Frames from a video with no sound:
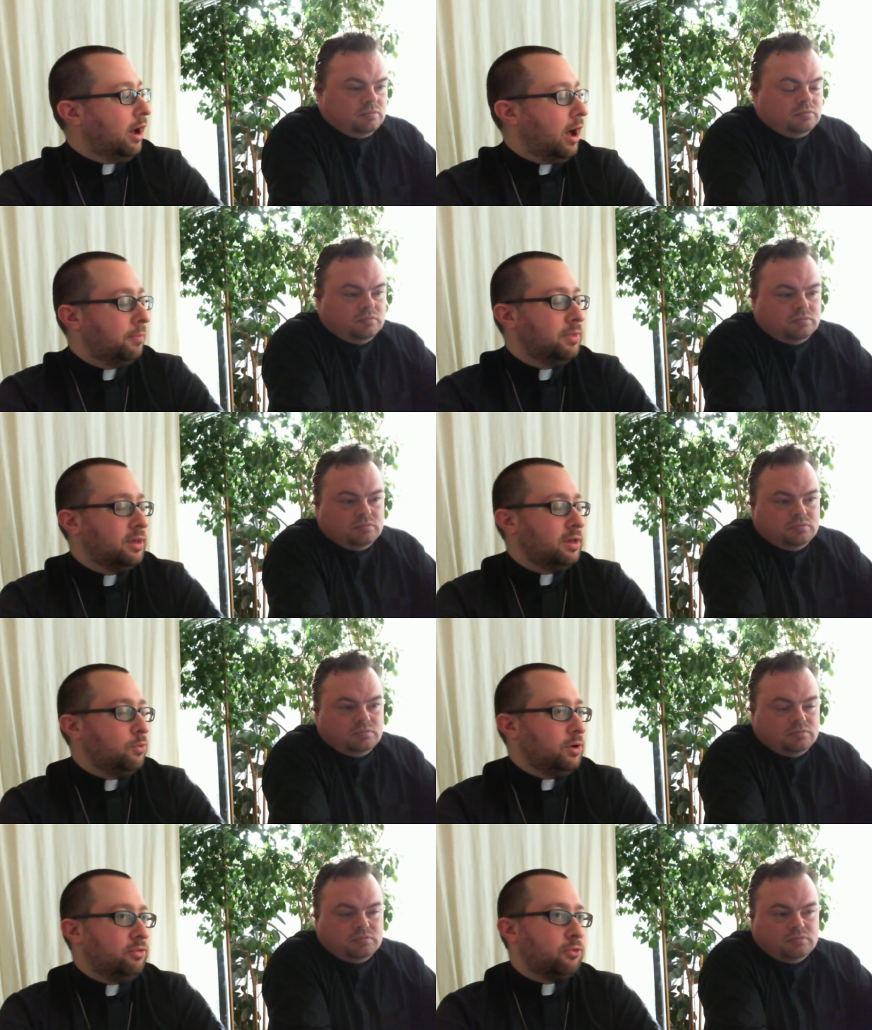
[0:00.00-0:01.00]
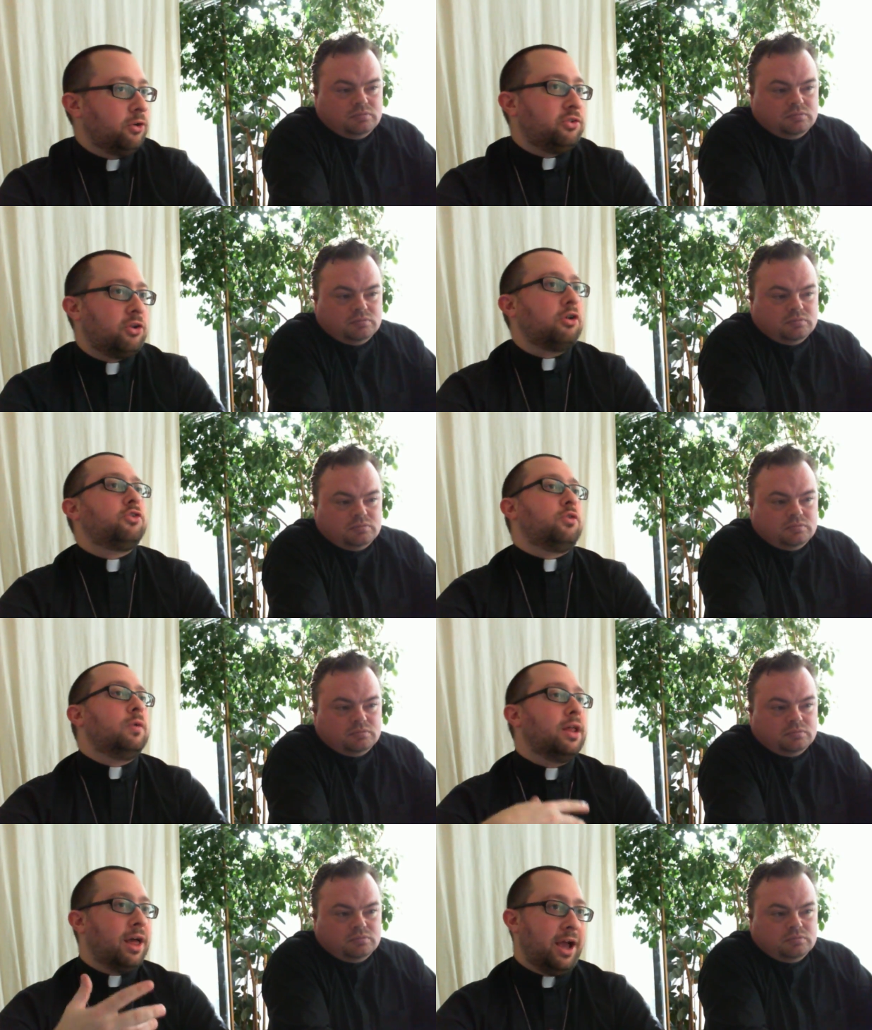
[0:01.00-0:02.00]
Speaker 1: Um, when he first starts
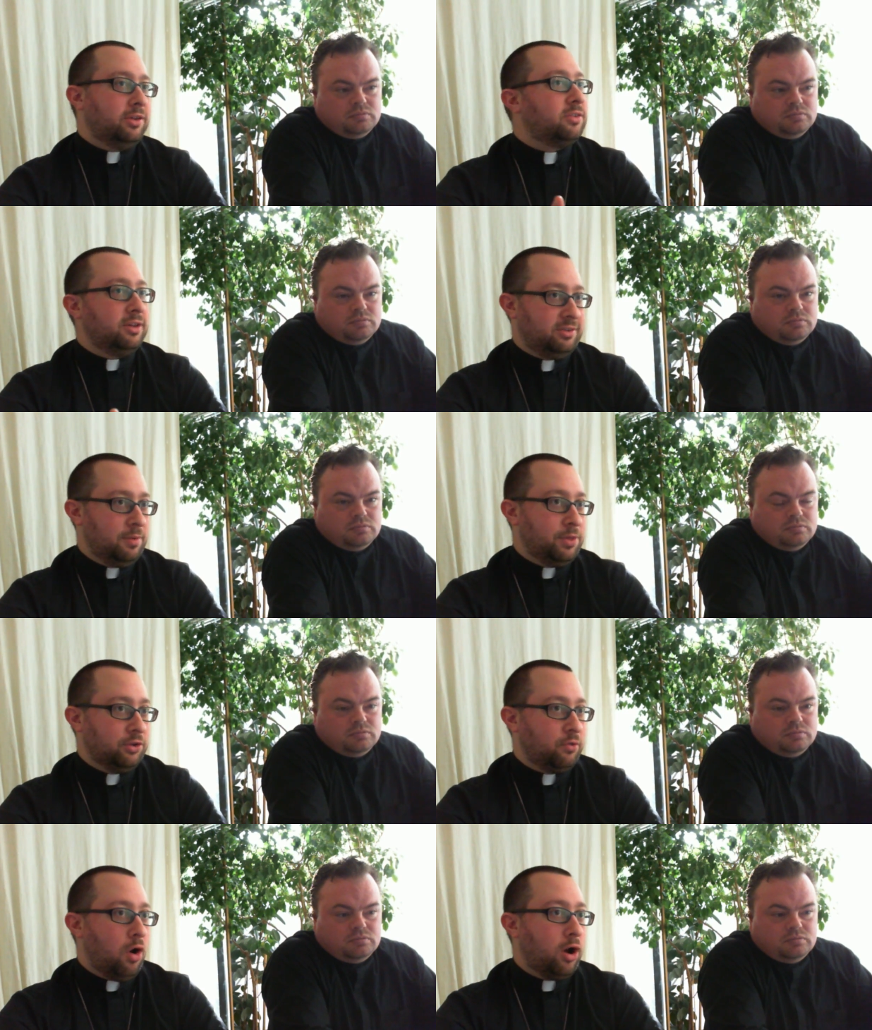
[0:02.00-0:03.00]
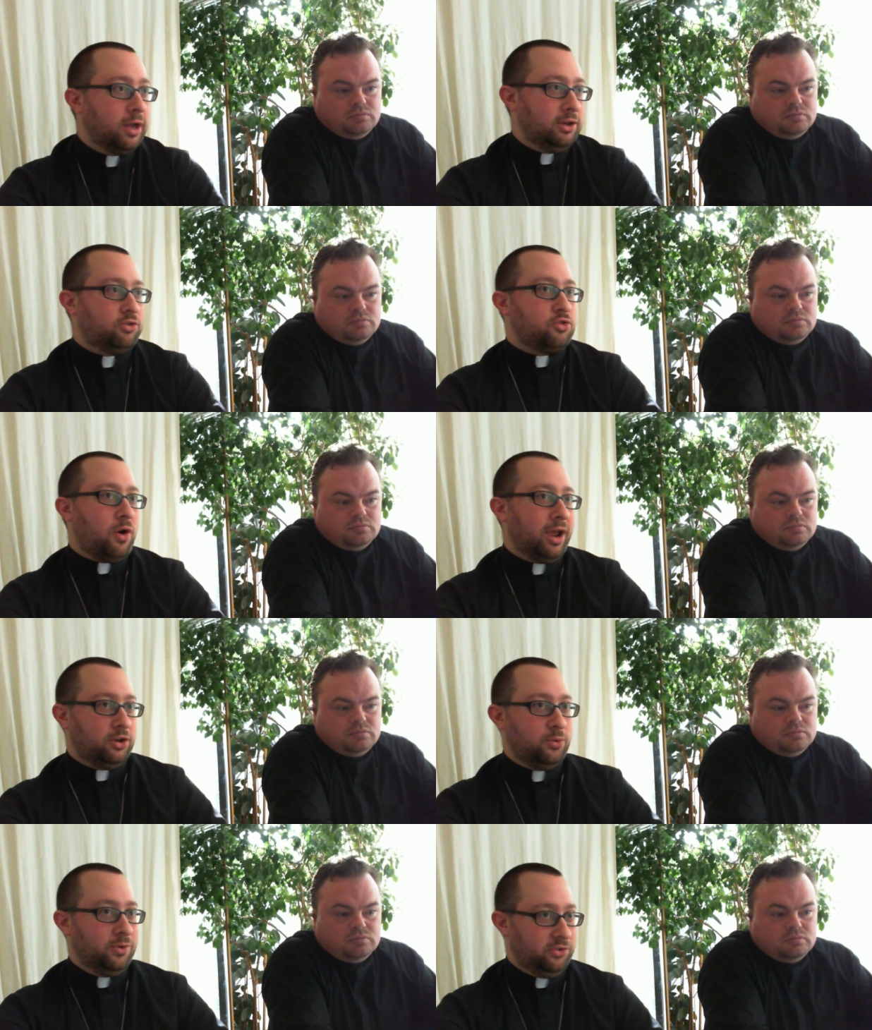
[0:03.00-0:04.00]
to realize that something's wrong, and he's
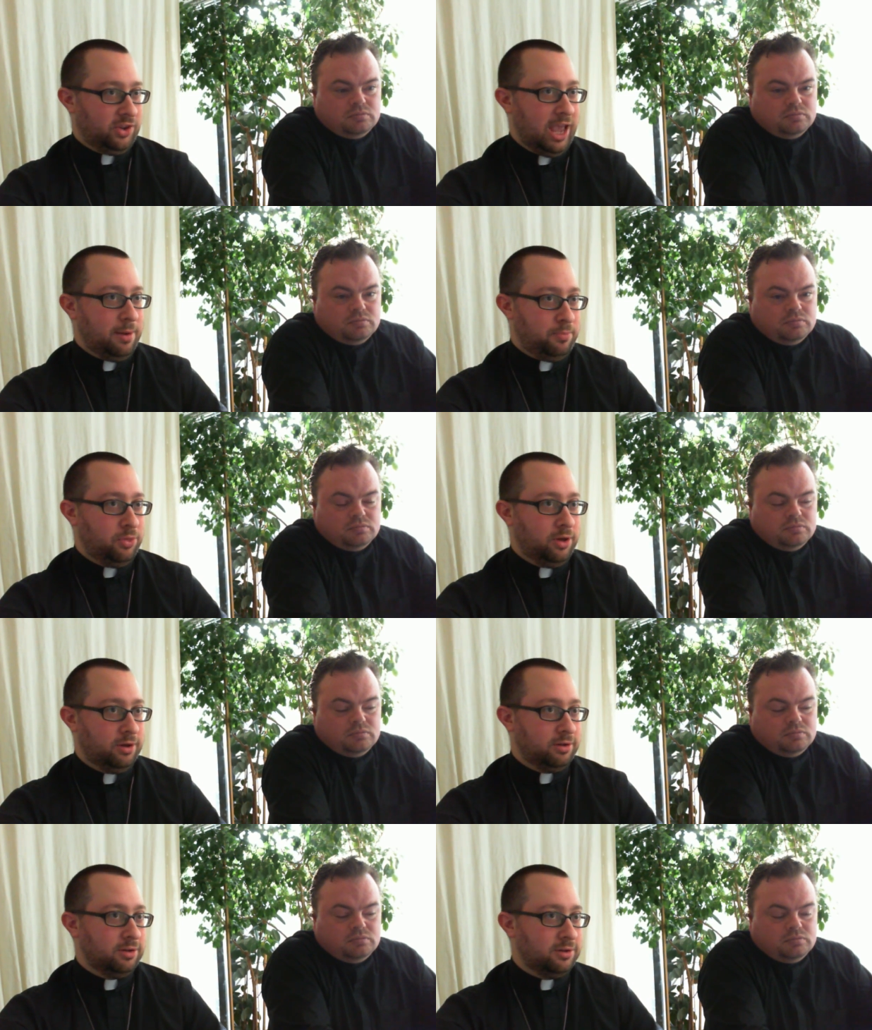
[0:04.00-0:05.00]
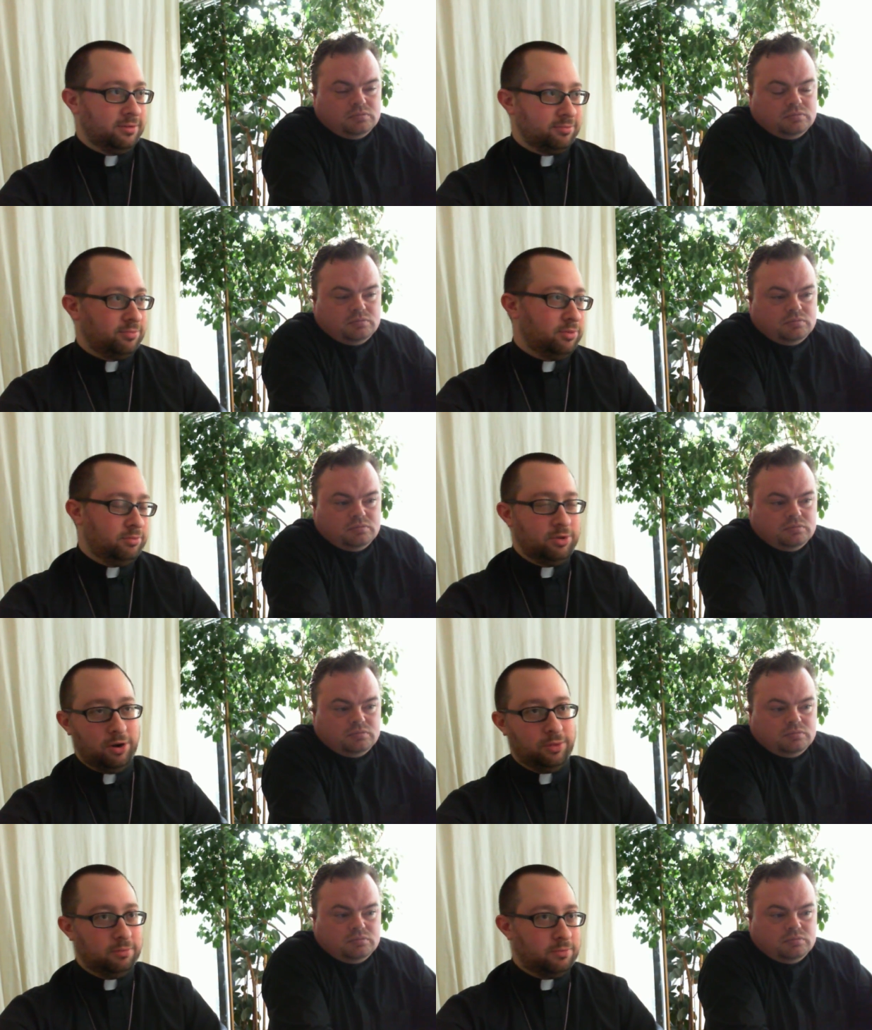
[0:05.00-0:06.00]
trying to escape the,
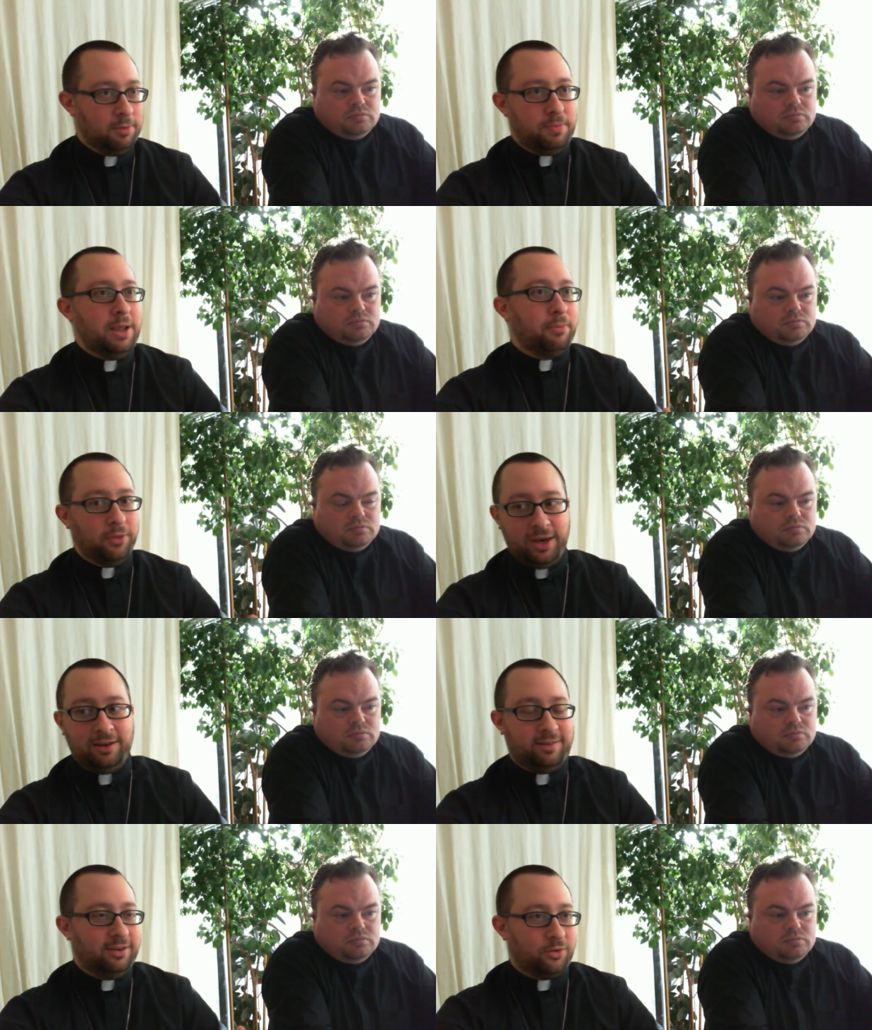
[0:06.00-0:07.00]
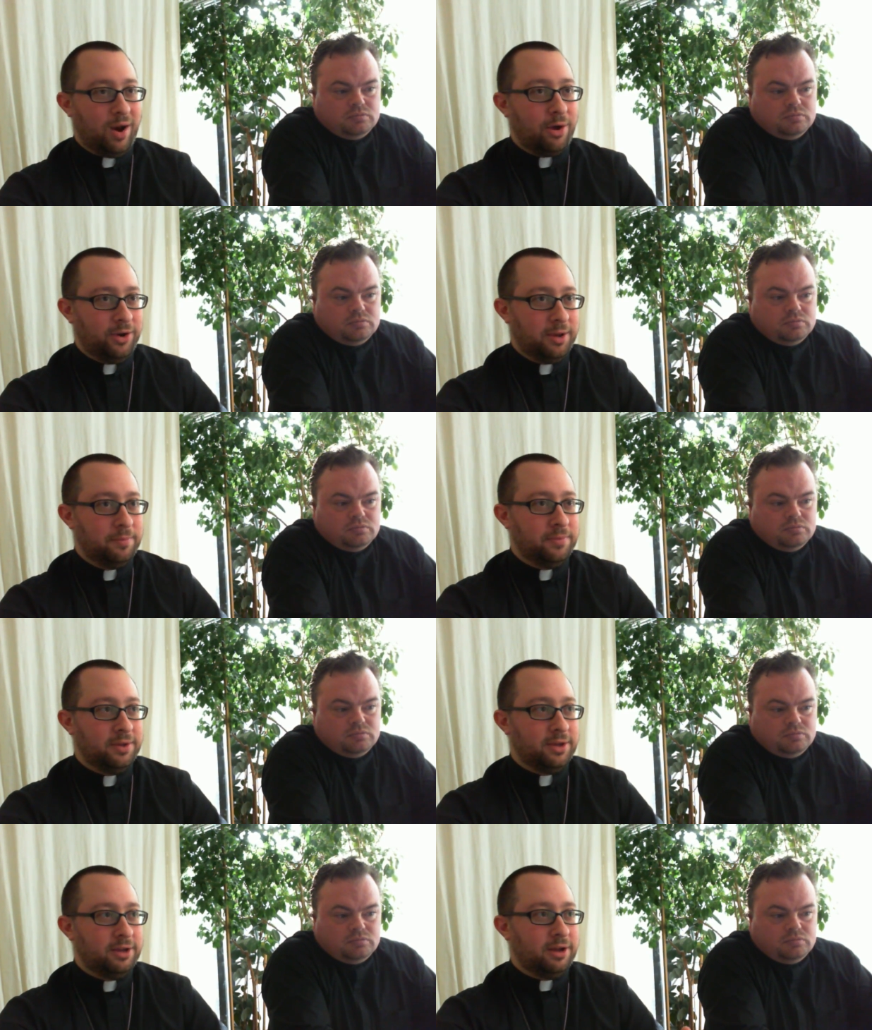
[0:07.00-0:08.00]
you know, the, the people that he sees around
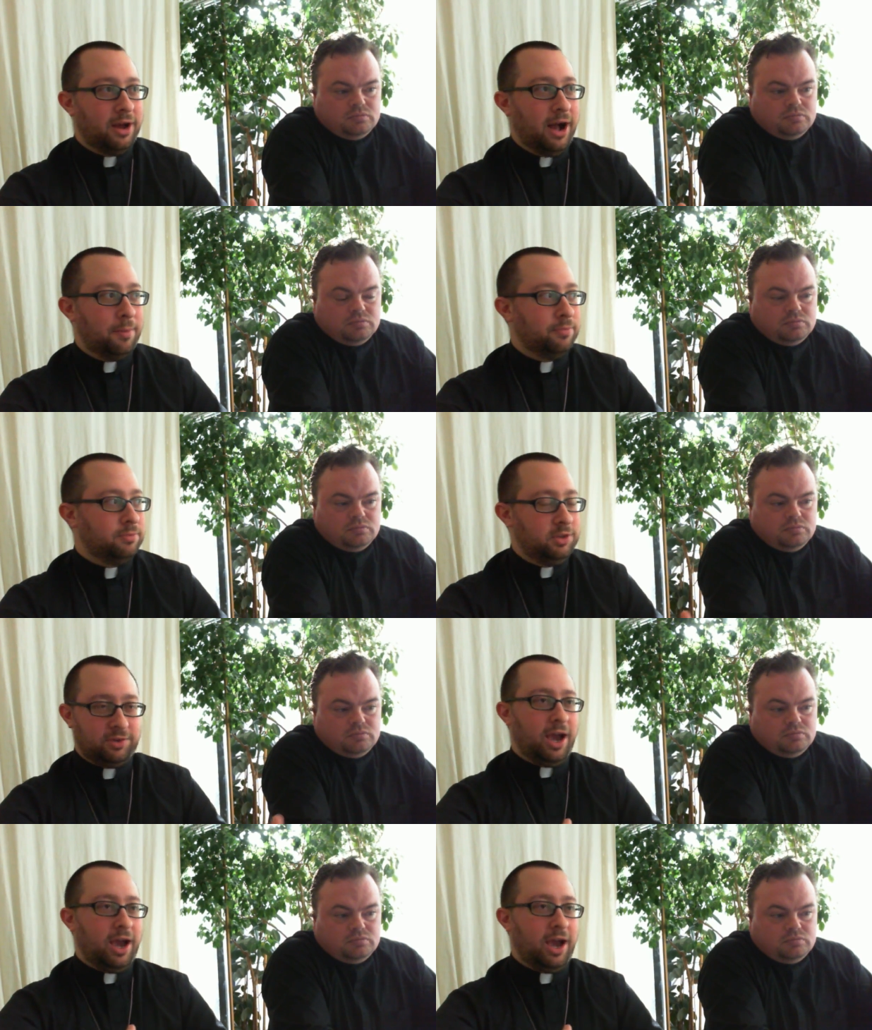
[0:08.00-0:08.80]
him, um,